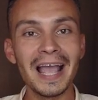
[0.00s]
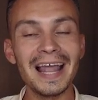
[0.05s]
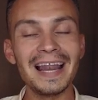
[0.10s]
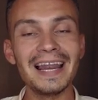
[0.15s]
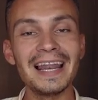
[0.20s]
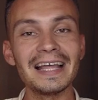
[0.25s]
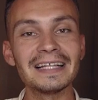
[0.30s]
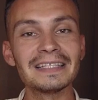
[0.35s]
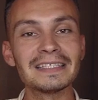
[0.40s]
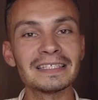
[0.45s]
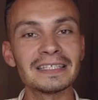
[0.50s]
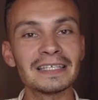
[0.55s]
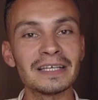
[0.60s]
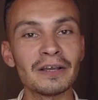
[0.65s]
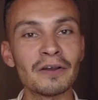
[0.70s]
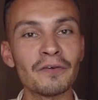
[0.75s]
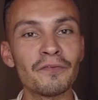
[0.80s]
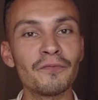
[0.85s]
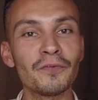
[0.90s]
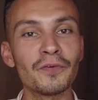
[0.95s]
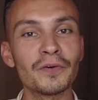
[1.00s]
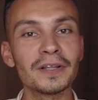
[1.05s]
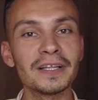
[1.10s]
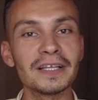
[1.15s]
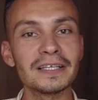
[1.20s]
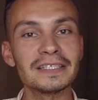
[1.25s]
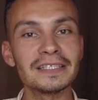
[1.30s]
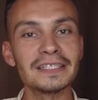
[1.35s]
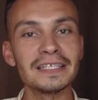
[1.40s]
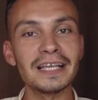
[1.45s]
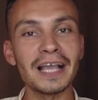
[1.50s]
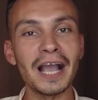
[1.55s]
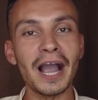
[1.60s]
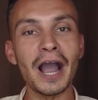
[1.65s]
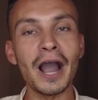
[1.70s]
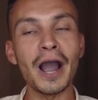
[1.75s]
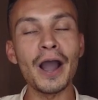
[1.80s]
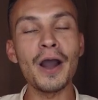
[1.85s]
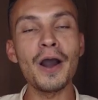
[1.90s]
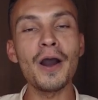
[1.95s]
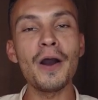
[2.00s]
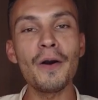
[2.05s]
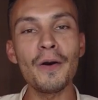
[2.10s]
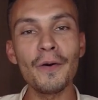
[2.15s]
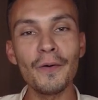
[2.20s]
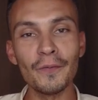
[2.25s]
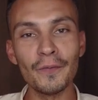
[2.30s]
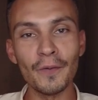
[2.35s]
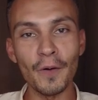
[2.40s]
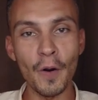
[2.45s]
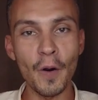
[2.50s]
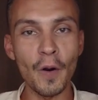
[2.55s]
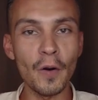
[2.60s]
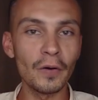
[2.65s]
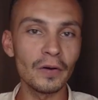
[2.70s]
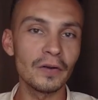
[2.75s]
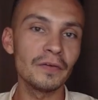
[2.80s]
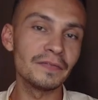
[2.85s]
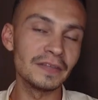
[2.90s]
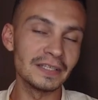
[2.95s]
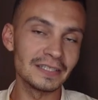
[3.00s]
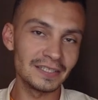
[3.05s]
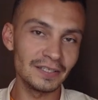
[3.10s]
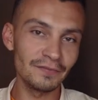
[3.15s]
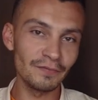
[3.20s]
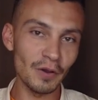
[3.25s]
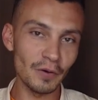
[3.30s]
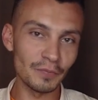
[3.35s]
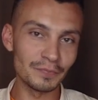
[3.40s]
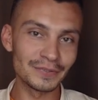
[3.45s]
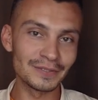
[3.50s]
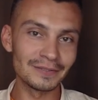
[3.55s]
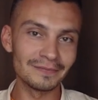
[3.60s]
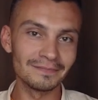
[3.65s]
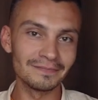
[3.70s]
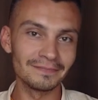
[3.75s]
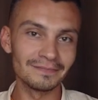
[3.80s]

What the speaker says: let's further see how all of this develops.